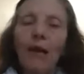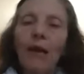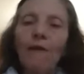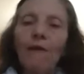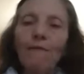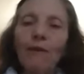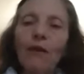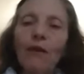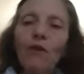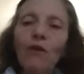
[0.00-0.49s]

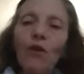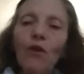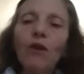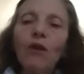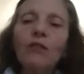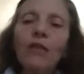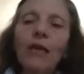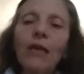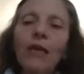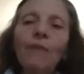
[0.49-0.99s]
And I've been
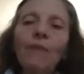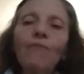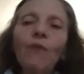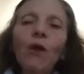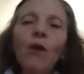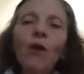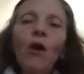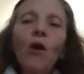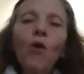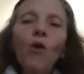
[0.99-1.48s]
noting
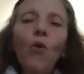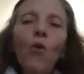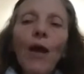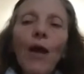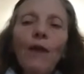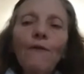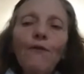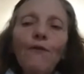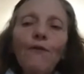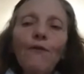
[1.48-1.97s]
quite
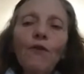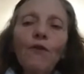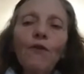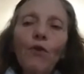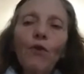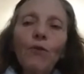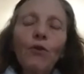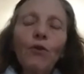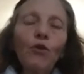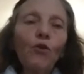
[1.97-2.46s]
a few of
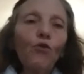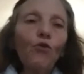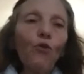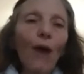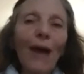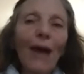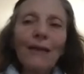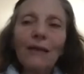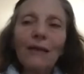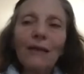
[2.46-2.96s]
women who
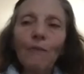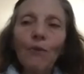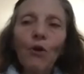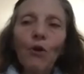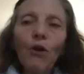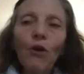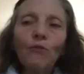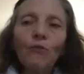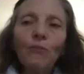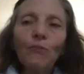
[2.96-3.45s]
write their
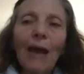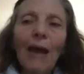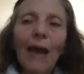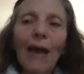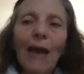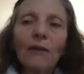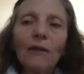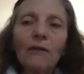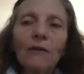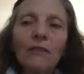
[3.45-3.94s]
birth
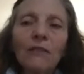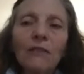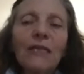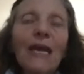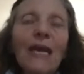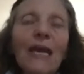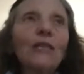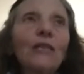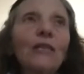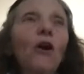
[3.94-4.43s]
plan
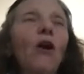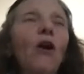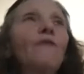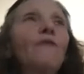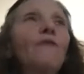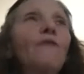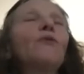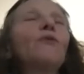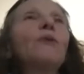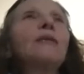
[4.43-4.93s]
state
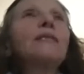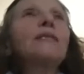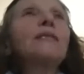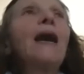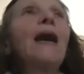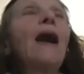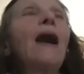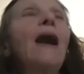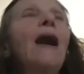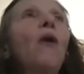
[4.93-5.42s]
afterwards
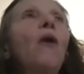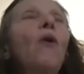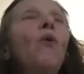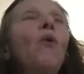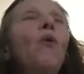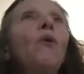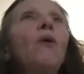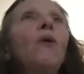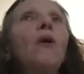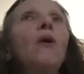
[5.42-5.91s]
how,
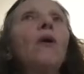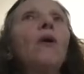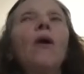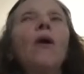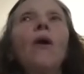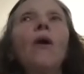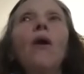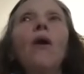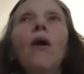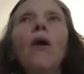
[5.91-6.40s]

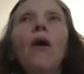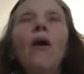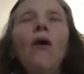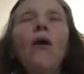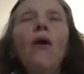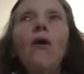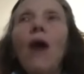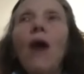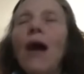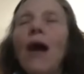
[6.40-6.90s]

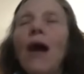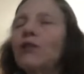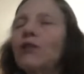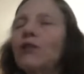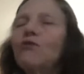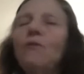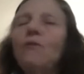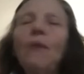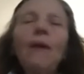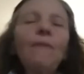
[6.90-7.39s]
oh, I
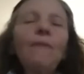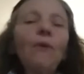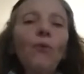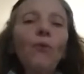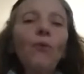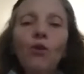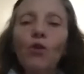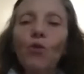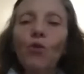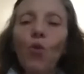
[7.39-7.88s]
just remember
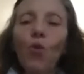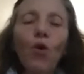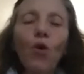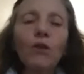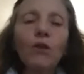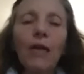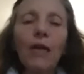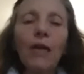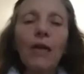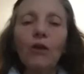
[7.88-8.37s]
when you
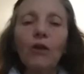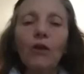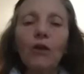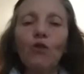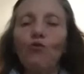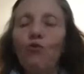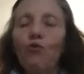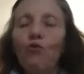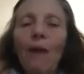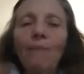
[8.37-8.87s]
walked in and
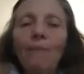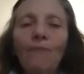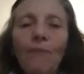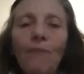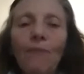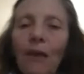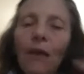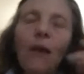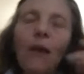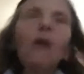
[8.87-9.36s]
you
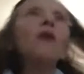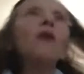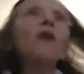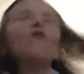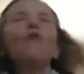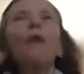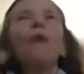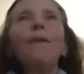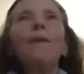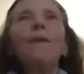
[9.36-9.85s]

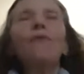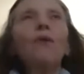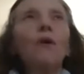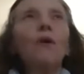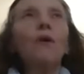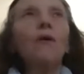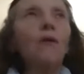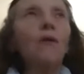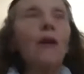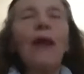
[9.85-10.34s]
rubbed
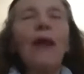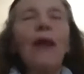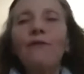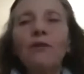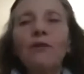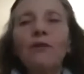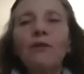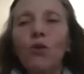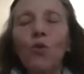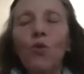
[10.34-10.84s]

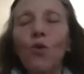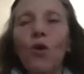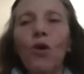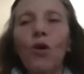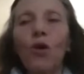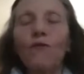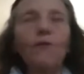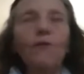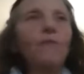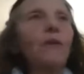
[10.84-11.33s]
lavender all
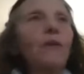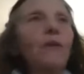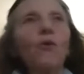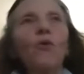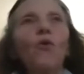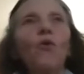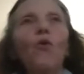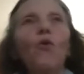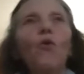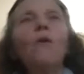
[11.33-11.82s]
over me,
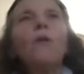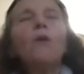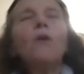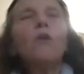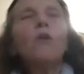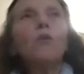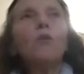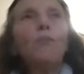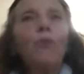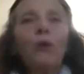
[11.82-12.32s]
or
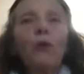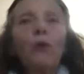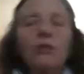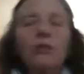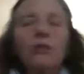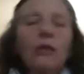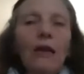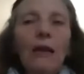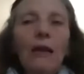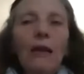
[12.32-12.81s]
you put
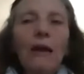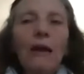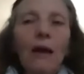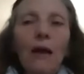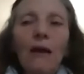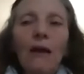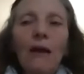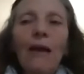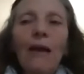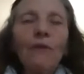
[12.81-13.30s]

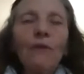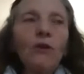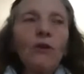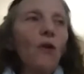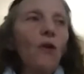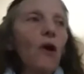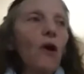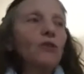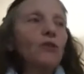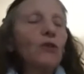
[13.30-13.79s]

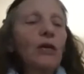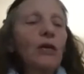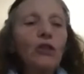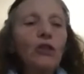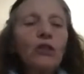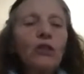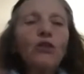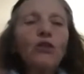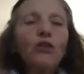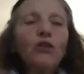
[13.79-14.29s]
lemongrass, and
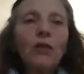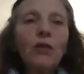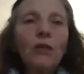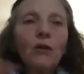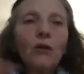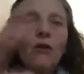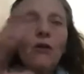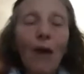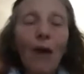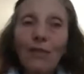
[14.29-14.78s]
just using
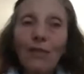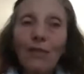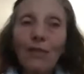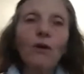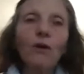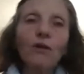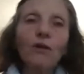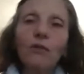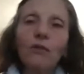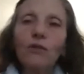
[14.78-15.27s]
the right
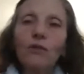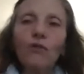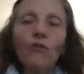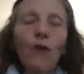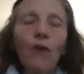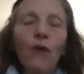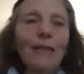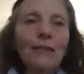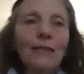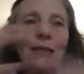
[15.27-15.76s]
oils at the
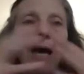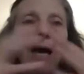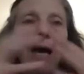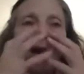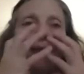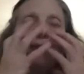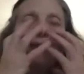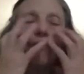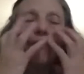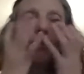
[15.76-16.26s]
right
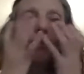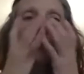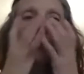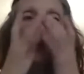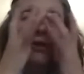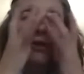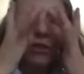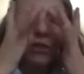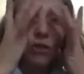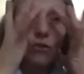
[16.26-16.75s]
time, which
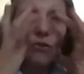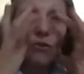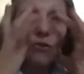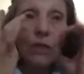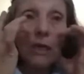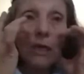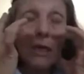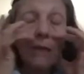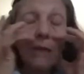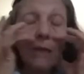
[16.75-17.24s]
goes through
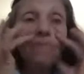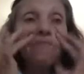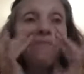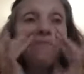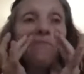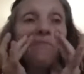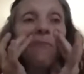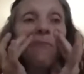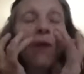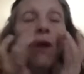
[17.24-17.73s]
the
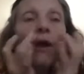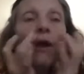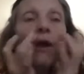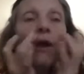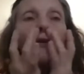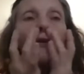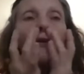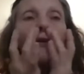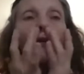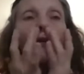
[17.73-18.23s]

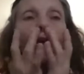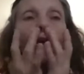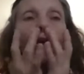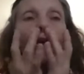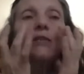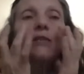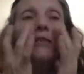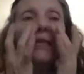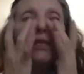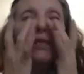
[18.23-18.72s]

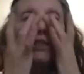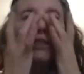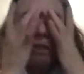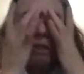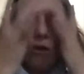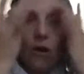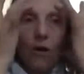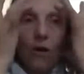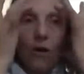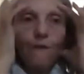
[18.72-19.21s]
nose into
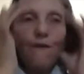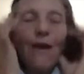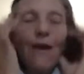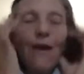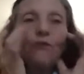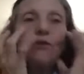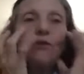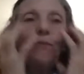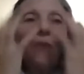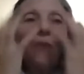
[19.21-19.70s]
the
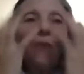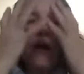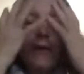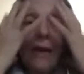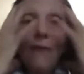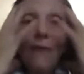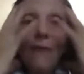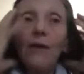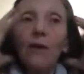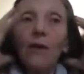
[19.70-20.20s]
olfactory part,
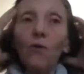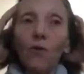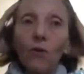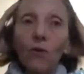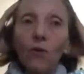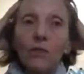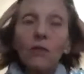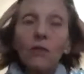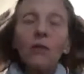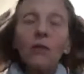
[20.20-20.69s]
and then
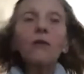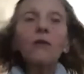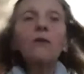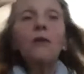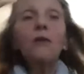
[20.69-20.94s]
also